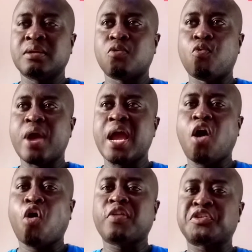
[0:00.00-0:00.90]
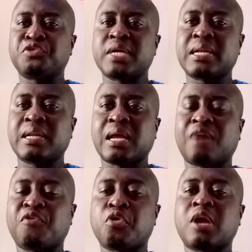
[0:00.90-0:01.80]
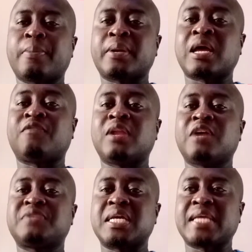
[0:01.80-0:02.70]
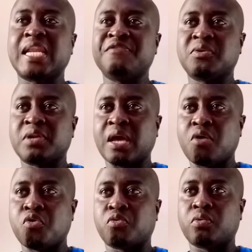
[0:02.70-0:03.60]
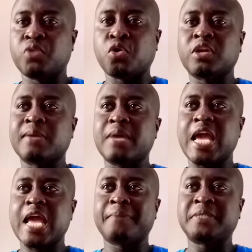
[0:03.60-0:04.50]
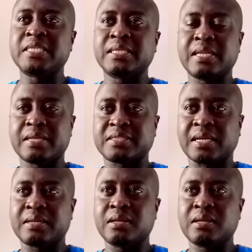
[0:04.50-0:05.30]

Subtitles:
where all the children have grown up and have left and they are living on their own. We call them empty nester.